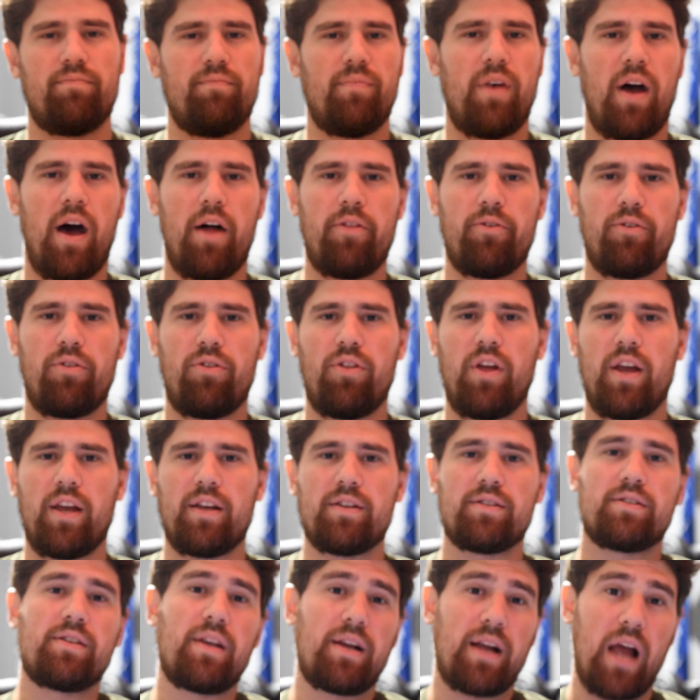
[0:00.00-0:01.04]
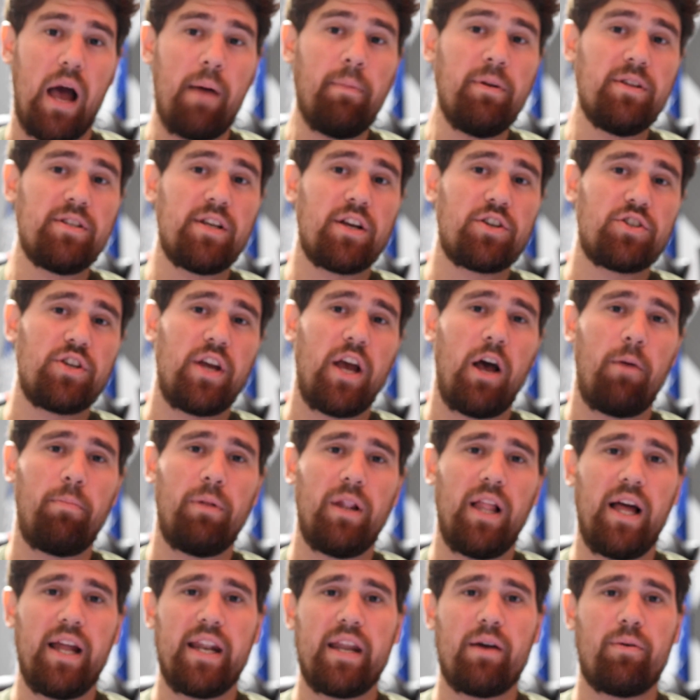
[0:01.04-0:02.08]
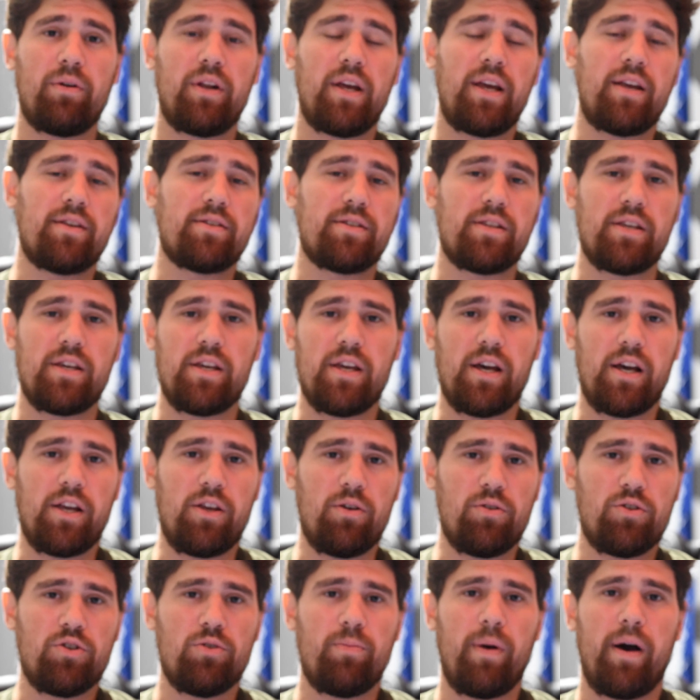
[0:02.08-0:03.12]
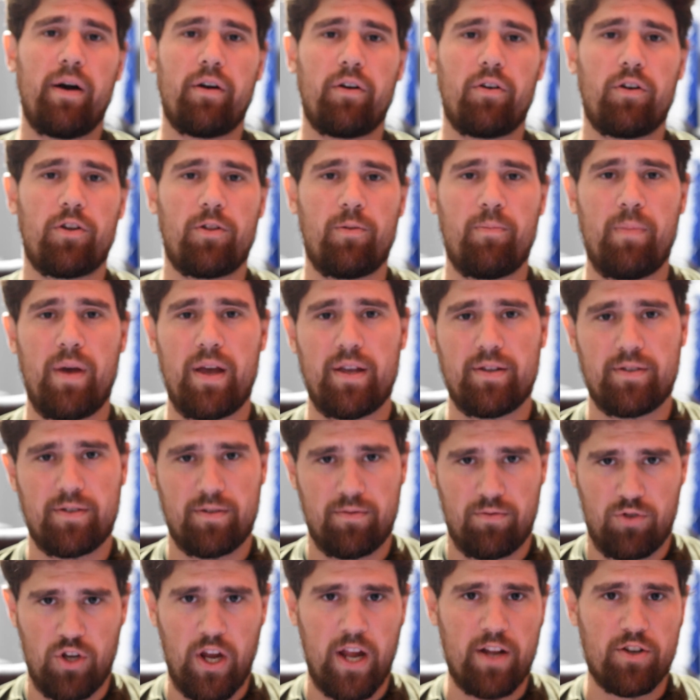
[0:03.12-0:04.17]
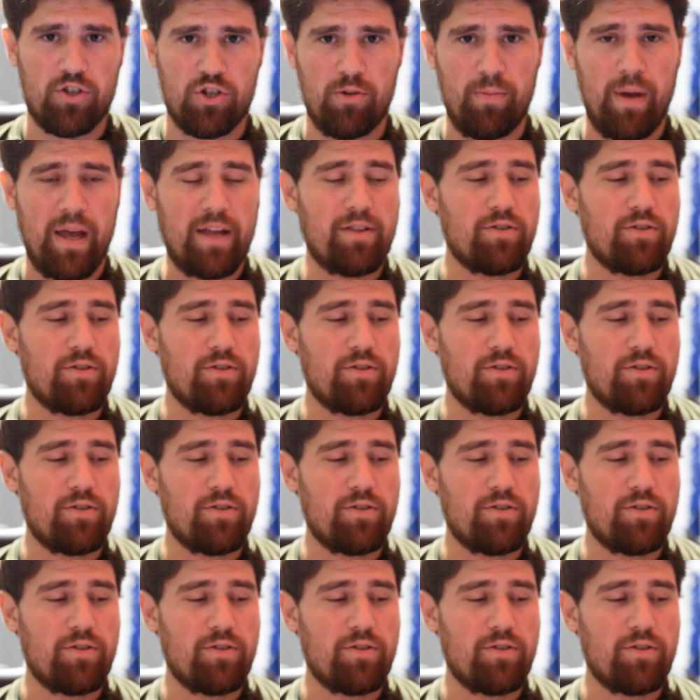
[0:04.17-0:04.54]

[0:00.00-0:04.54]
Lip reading: other things. Comments actually help a lot nowadays. The YouTube algorithm has changed a bit.